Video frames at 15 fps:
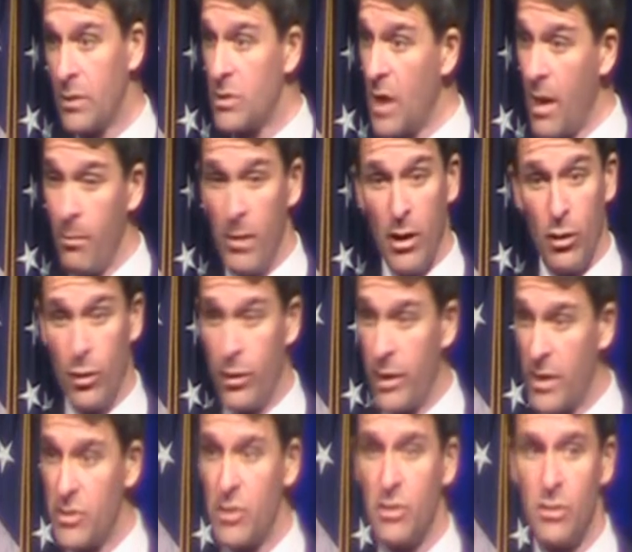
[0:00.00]
Tom Miller
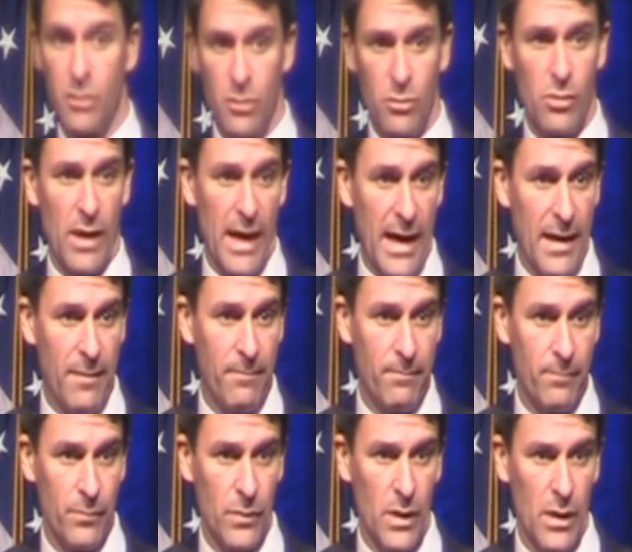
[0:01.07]
doesn't do that.
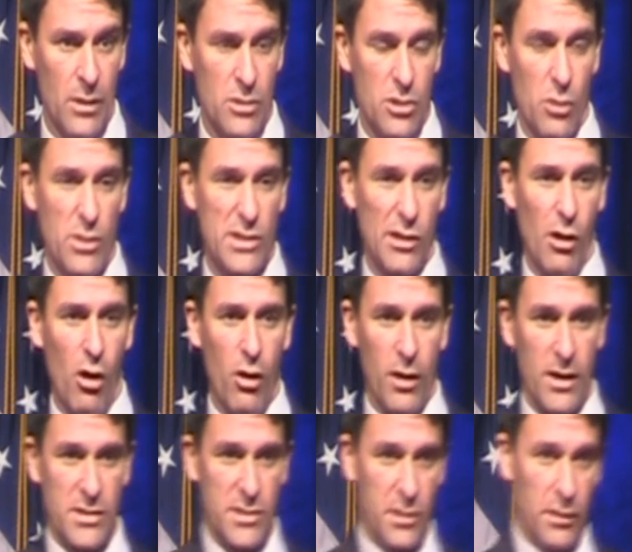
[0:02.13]
So as long
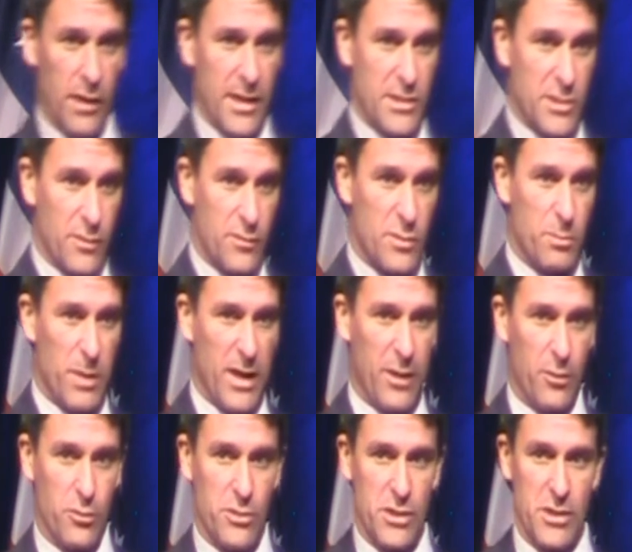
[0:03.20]
as the list of
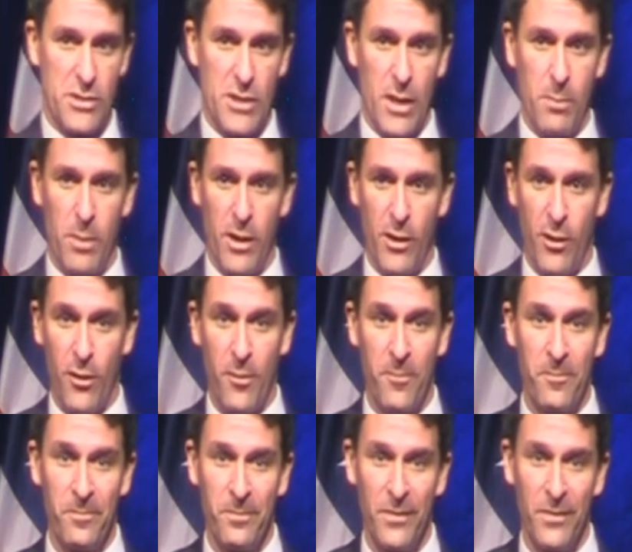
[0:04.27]
speakers is up here